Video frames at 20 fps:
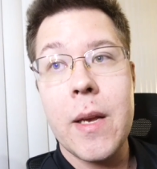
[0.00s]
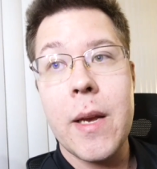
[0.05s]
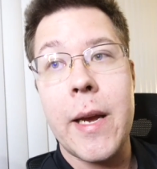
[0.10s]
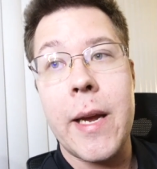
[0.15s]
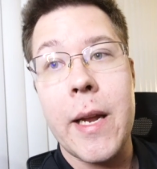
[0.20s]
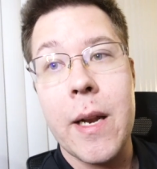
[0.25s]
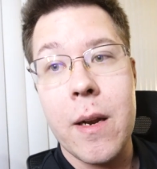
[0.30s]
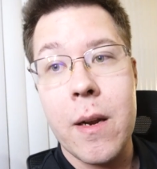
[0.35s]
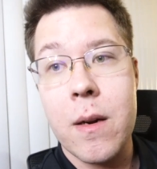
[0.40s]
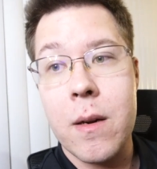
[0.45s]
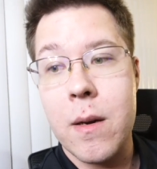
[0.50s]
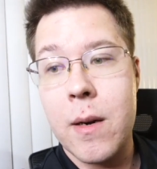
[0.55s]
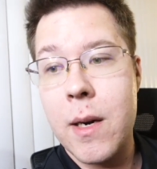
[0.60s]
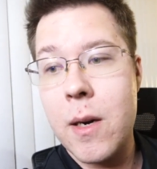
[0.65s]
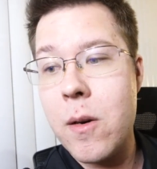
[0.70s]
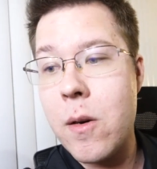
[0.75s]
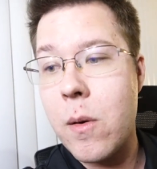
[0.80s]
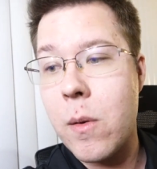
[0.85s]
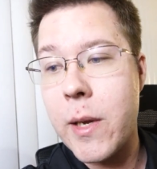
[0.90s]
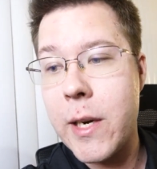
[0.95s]
And I
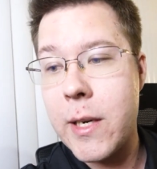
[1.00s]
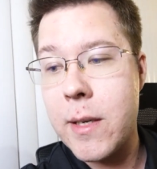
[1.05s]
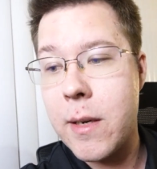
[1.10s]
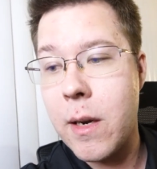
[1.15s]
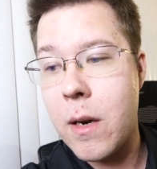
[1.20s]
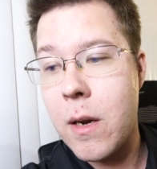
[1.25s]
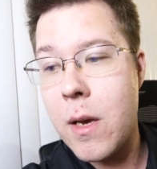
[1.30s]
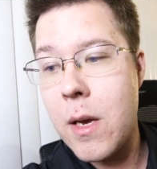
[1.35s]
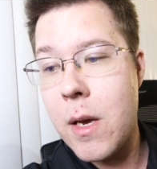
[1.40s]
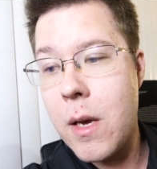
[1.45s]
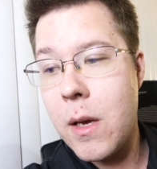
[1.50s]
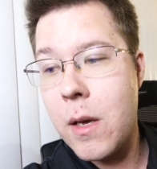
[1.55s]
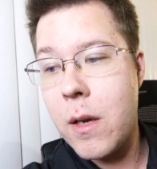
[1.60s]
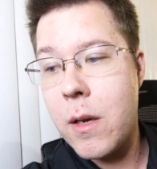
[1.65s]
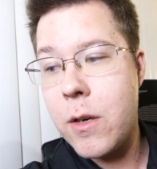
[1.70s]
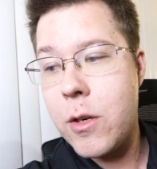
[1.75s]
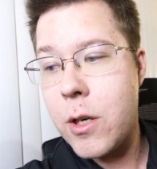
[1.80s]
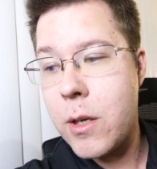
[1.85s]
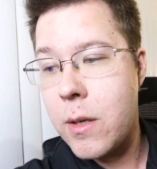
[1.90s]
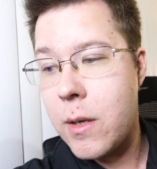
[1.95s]
don't know, like I said,
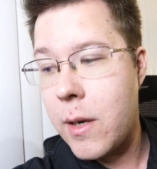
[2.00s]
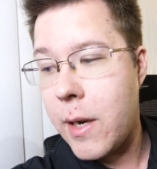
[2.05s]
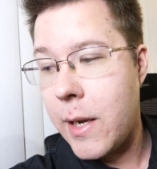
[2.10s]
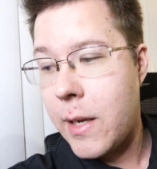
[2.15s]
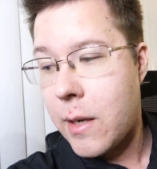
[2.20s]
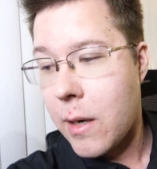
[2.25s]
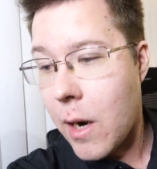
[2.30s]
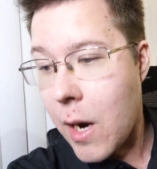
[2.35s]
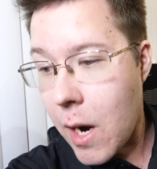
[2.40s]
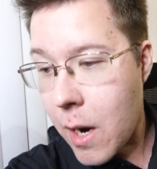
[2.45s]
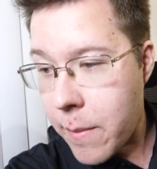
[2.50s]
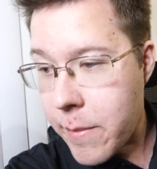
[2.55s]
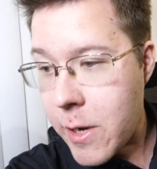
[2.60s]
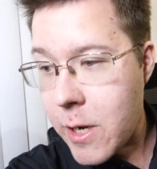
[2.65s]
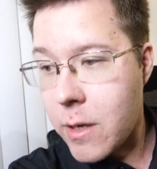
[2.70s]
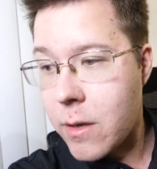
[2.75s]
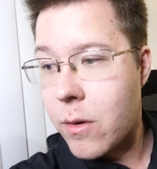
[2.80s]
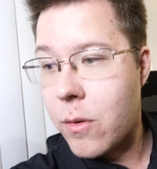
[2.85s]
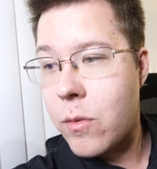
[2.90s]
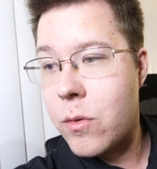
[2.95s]
it's a
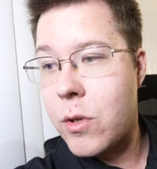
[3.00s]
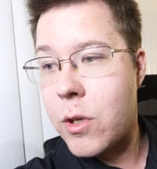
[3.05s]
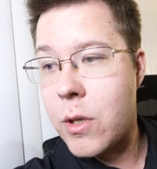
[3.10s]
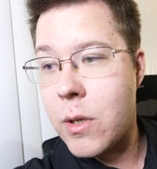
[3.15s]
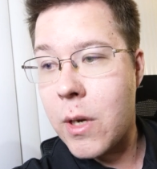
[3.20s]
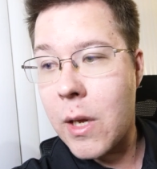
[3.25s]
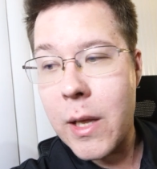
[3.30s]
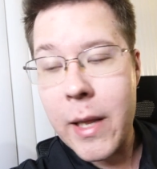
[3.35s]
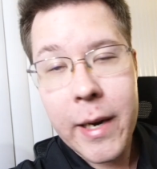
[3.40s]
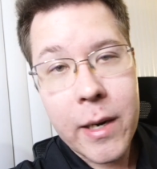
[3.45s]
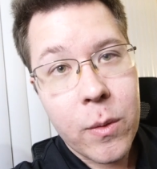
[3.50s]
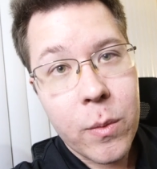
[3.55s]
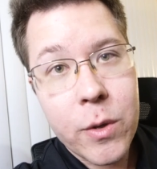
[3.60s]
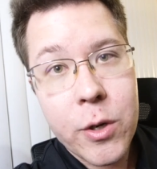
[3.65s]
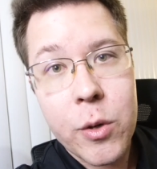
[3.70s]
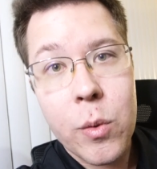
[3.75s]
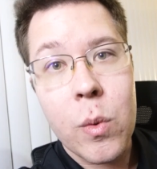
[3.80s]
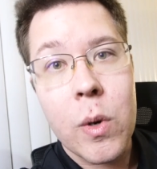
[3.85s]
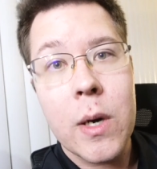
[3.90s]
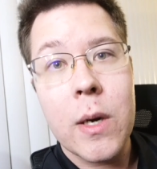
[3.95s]
hobby, so just collect
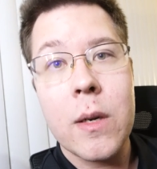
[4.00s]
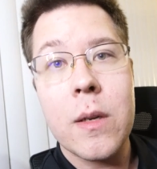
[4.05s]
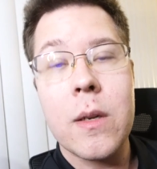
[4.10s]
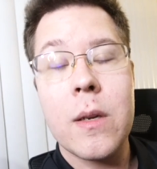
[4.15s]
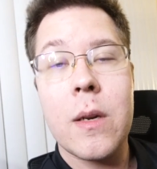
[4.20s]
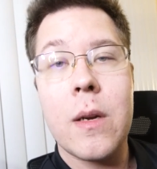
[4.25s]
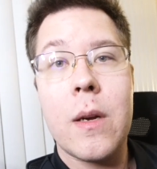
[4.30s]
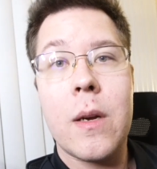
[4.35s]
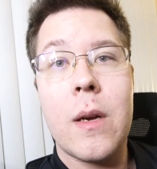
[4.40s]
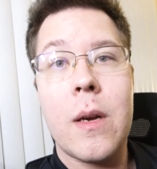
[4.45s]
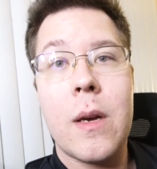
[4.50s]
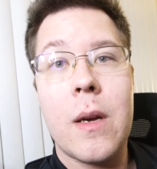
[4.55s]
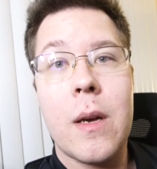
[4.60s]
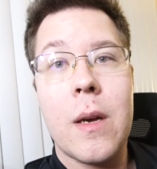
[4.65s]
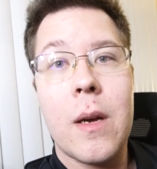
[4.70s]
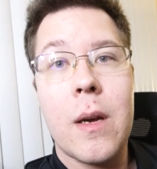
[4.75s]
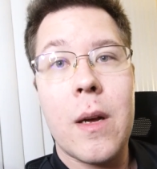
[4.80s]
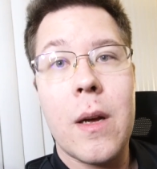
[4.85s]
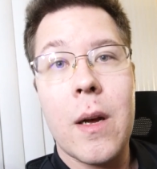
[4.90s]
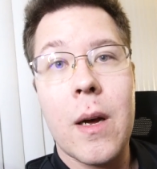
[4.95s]
what you want.
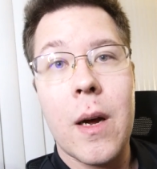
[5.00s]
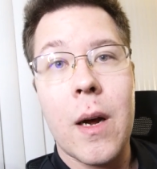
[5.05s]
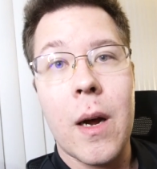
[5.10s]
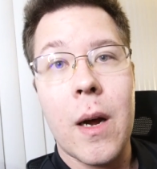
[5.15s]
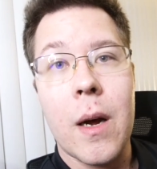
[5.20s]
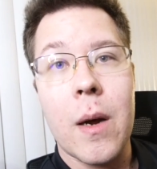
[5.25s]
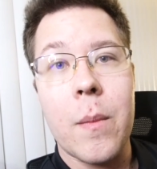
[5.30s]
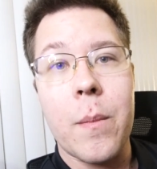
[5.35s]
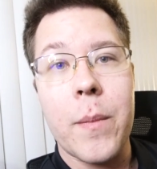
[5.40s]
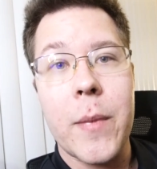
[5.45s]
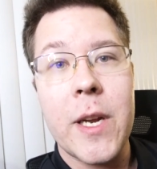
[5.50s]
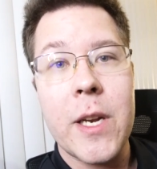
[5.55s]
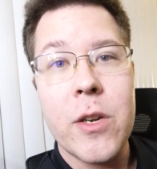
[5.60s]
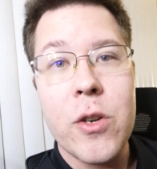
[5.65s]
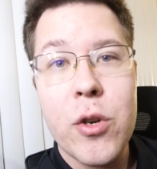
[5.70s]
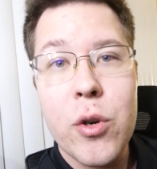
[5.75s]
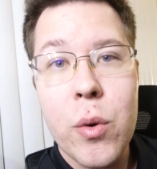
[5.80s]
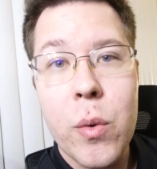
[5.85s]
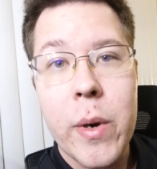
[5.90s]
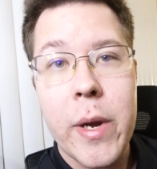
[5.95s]

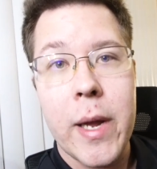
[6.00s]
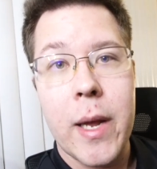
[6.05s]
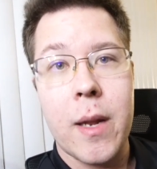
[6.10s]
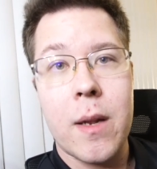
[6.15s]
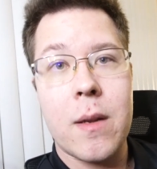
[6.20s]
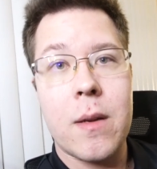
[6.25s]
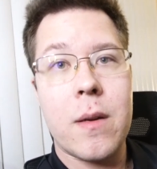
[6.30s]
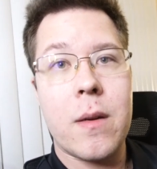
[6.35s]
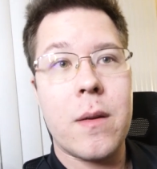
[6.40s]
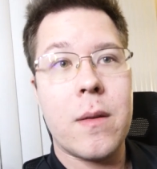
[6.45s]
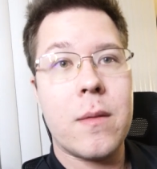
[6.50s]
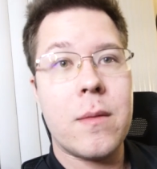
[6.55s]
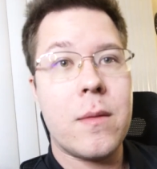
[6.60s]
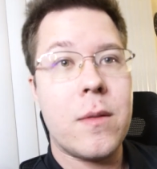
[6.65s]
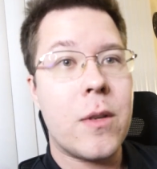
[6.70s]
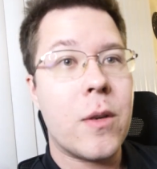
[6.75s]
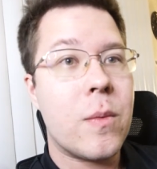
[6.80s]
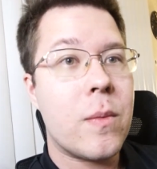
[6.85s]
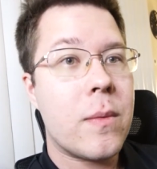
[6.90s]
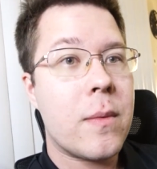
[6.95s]
Enjoy it.
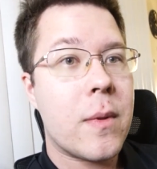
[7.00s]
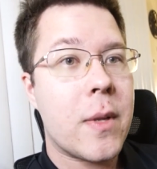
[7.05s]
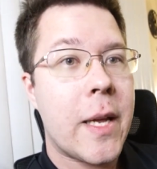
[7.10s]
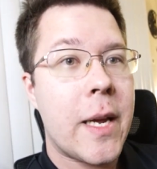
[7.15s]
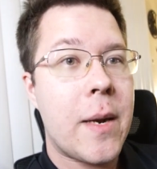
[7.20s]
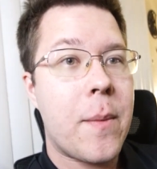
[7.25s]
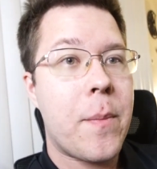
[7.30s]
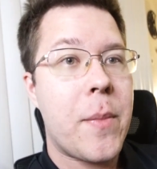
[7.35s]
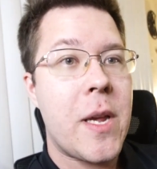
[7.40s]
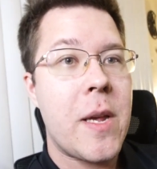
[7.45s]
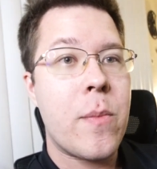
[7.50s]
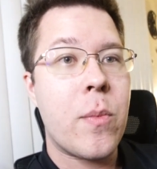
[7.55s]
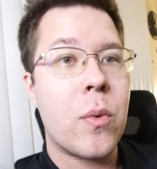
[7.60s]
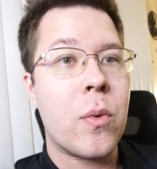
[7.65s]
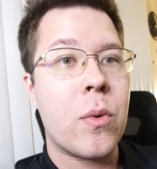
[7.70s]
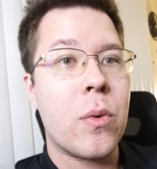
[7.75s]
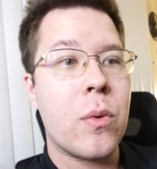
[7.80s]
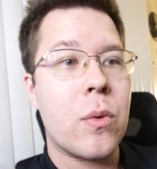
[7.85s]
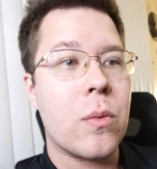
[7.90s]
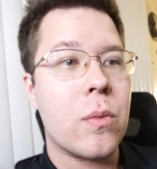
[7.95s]
Don't let
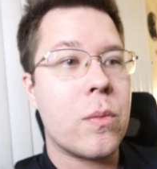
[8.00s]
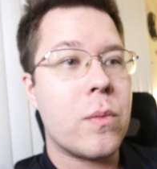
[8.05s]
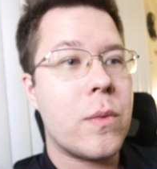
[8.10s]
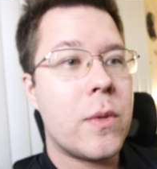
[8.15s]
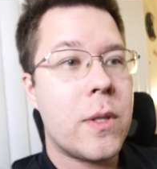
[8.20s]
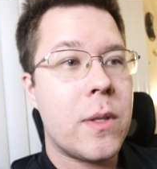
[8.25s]
people